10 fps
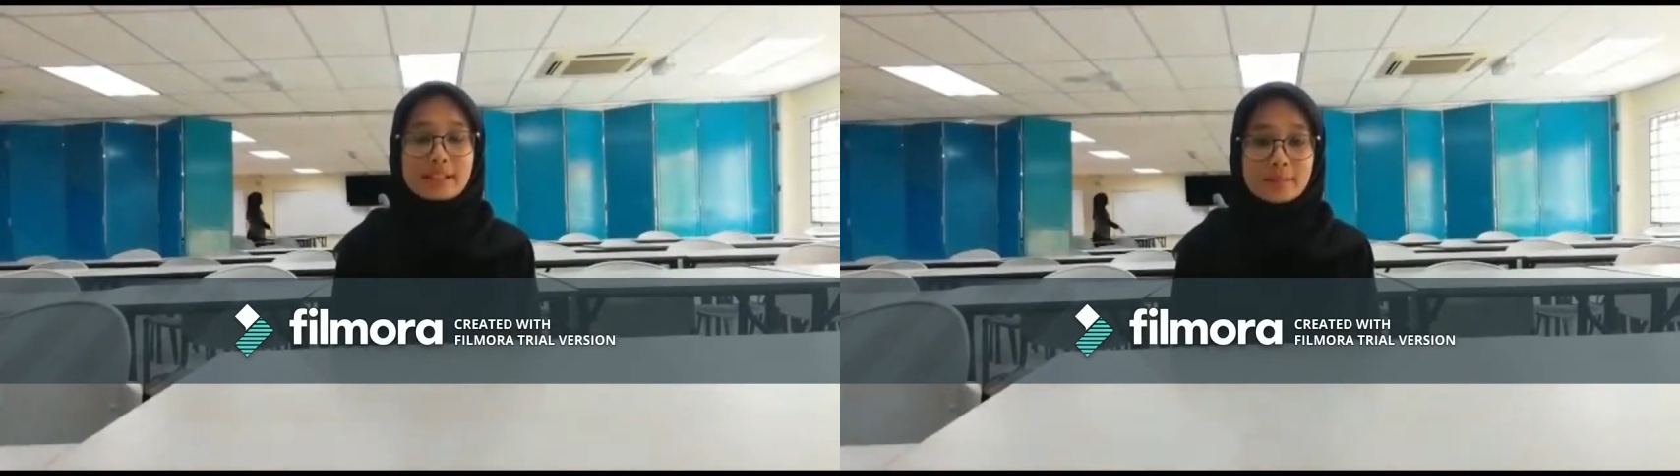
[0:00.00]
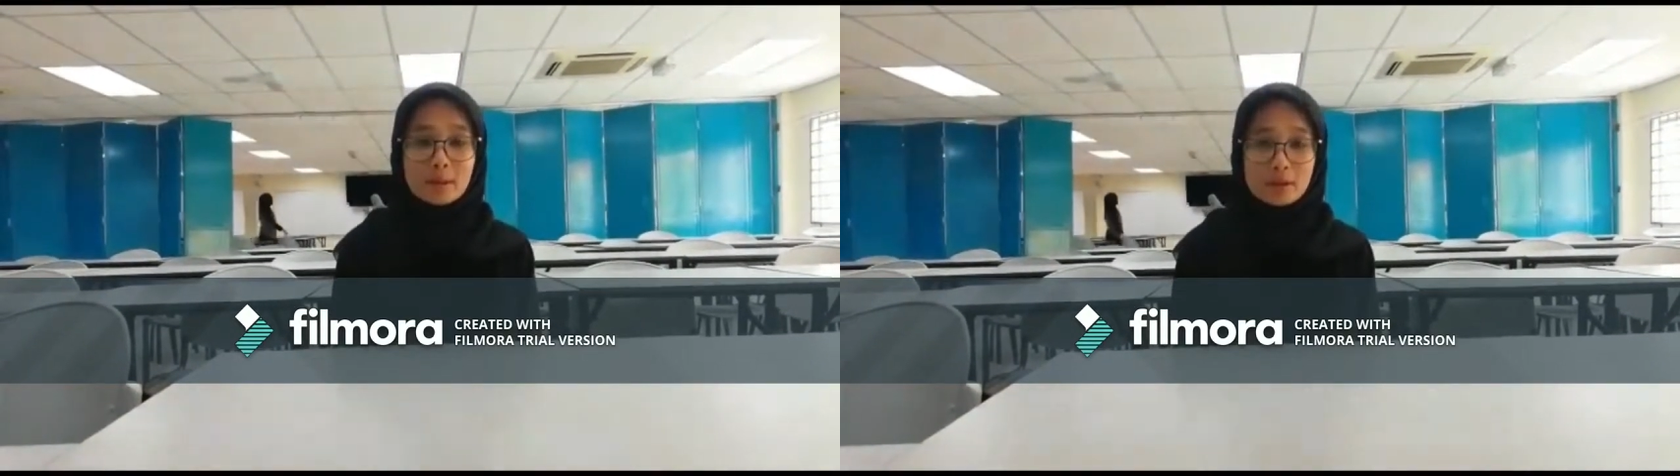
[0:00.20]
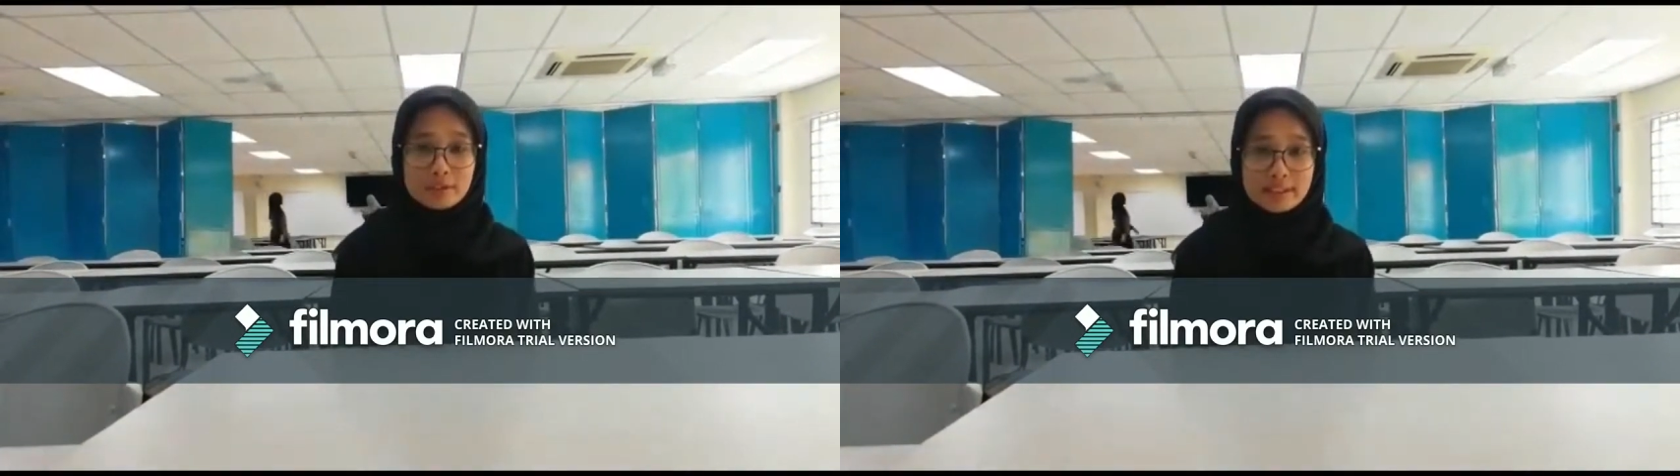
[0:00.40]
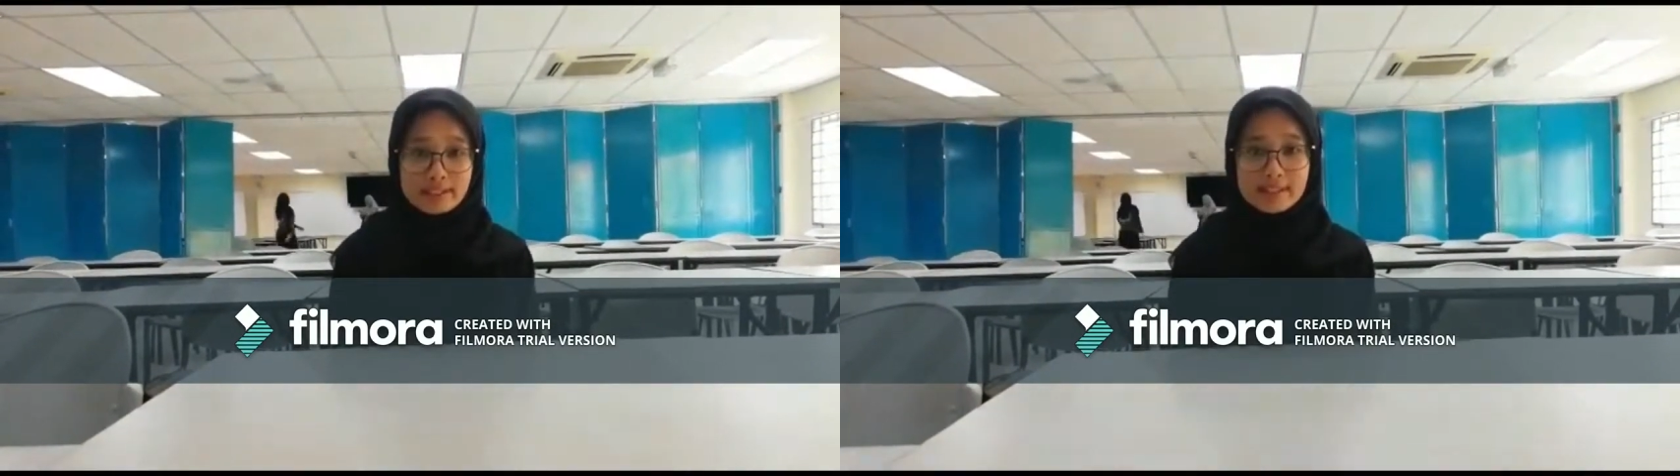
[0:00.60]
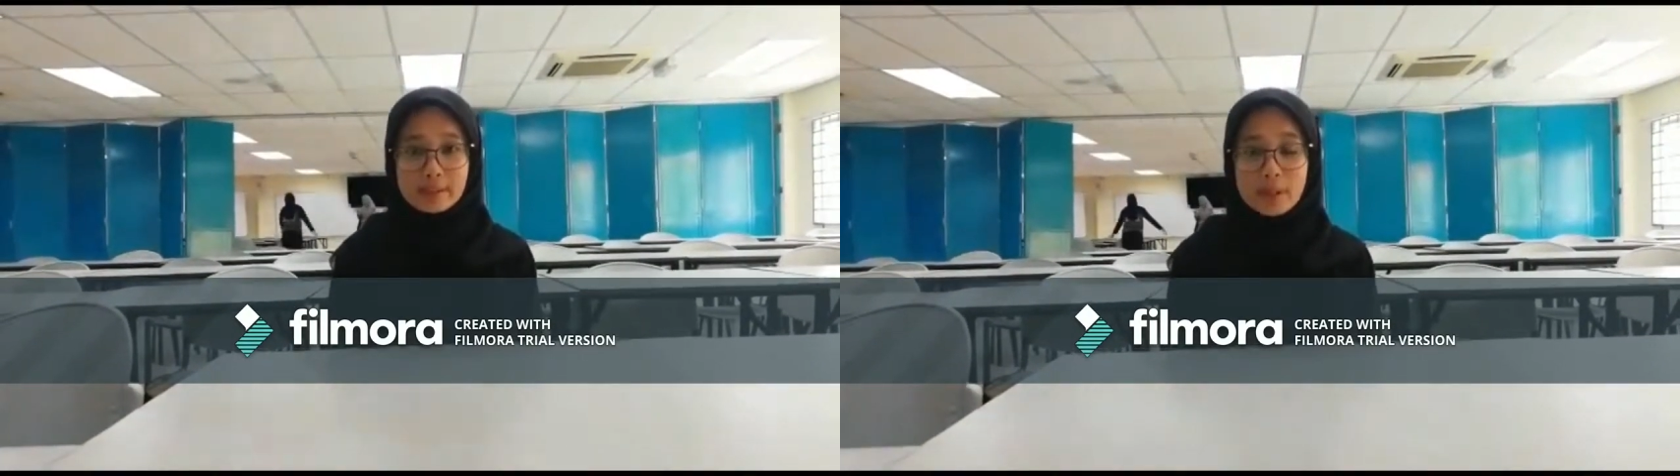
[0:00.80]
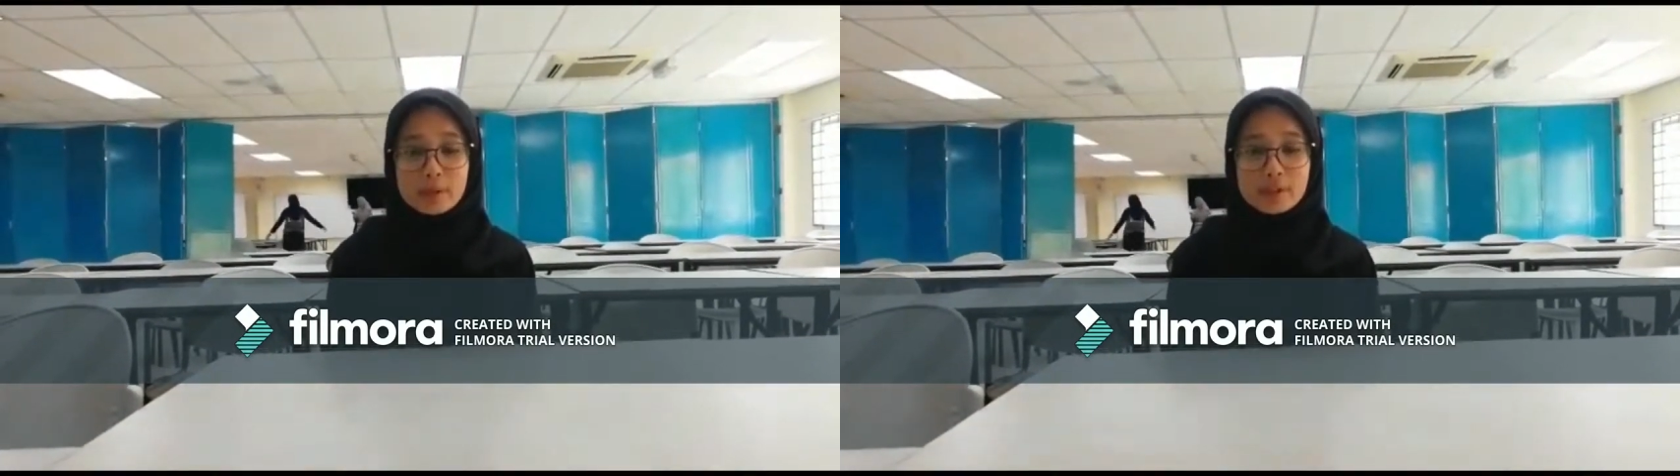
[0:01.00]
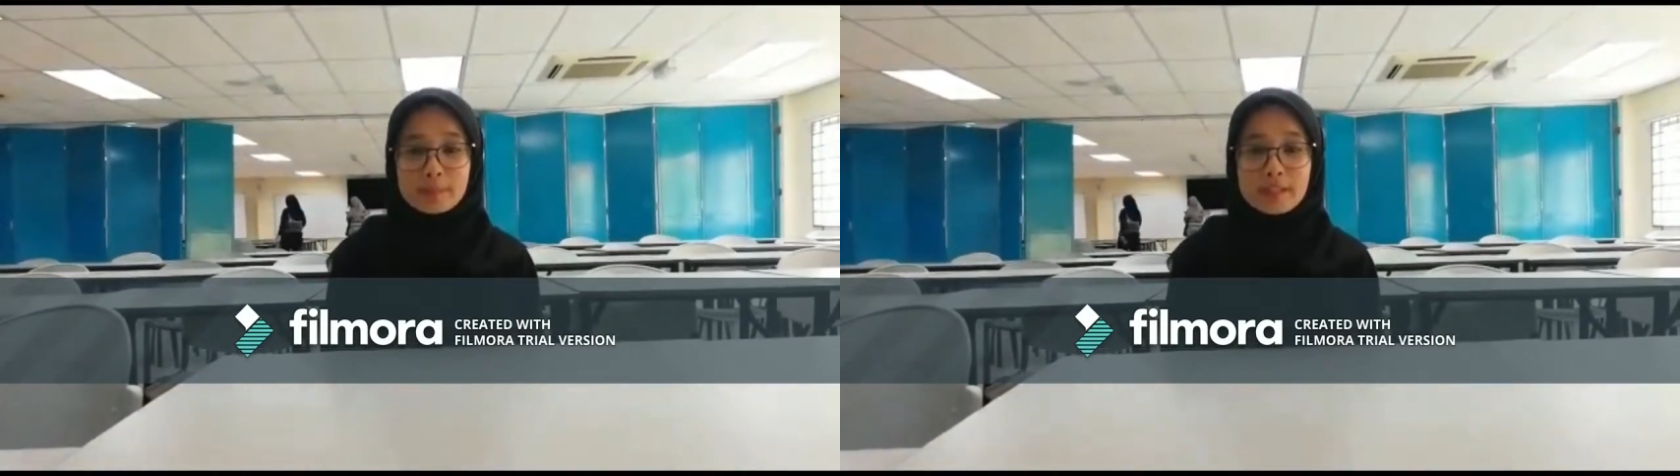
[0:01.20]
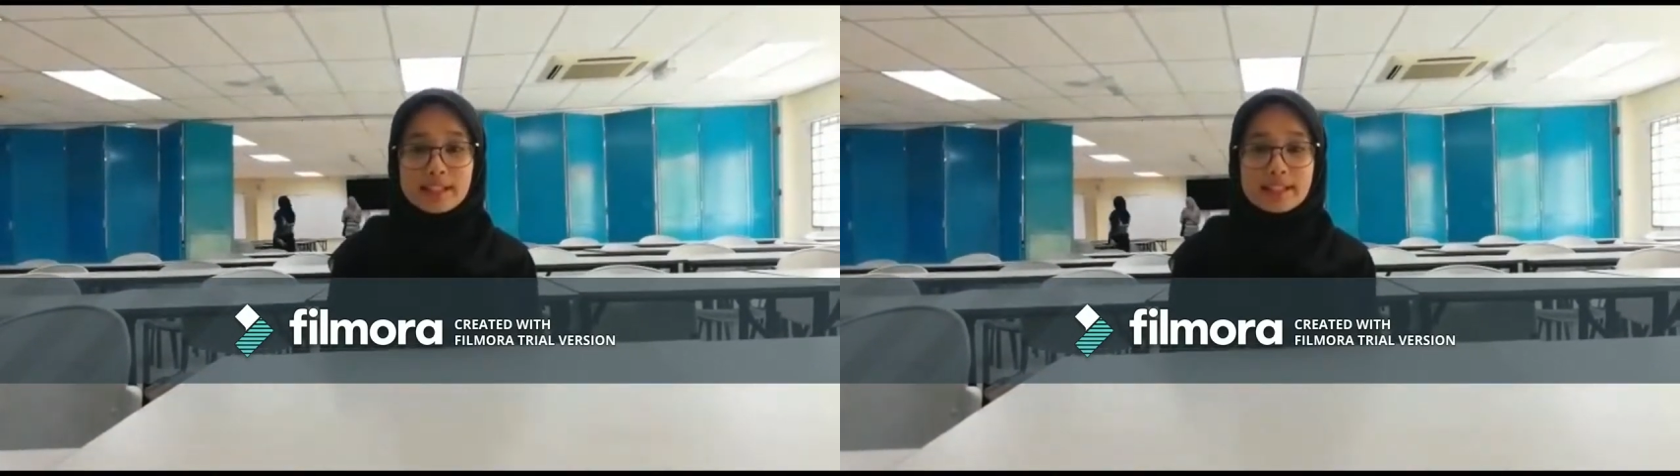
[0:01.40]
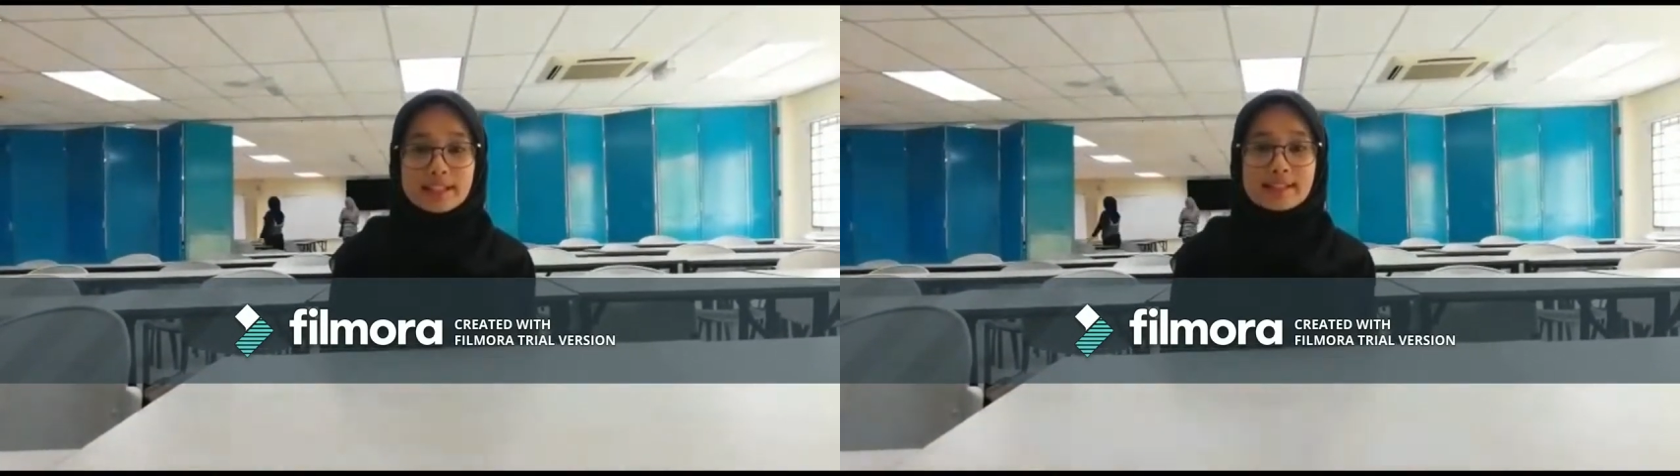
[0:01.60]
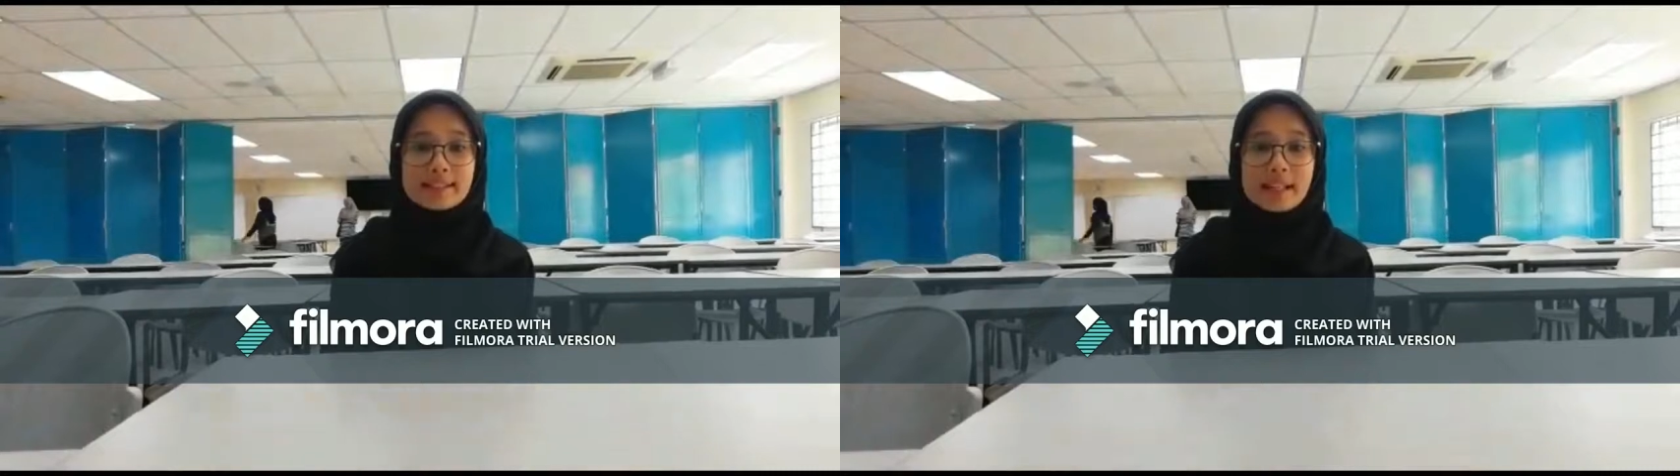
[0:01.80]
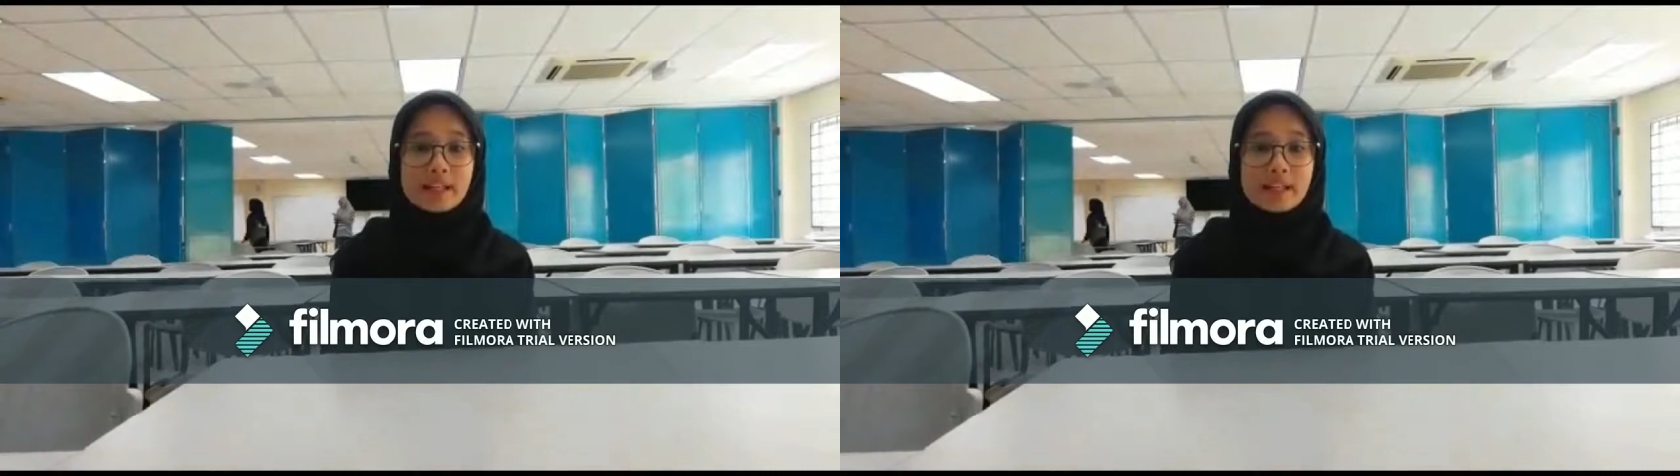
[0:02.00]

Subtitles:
name of this power supply is